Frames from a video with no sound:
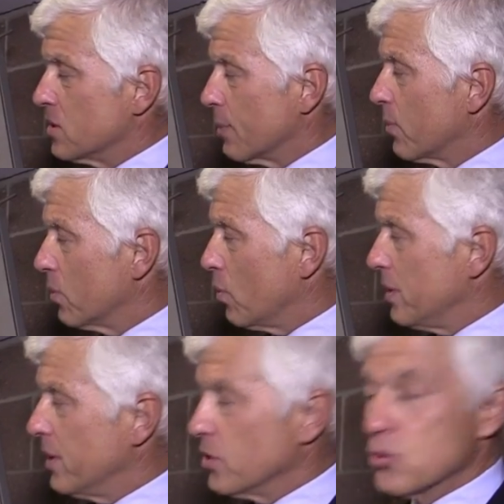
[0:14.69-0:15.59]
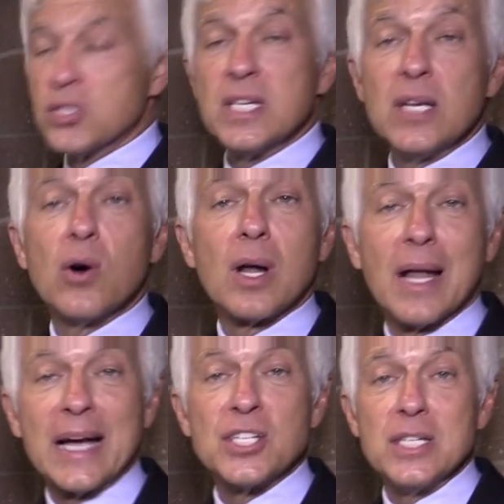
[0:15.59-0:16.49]
similar to the one that you'll see on
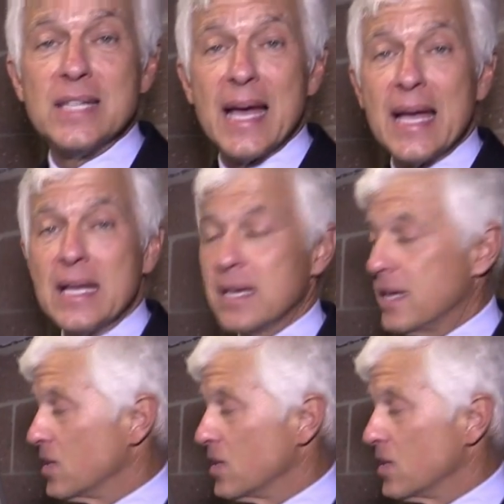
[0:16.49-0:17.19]
Election Day,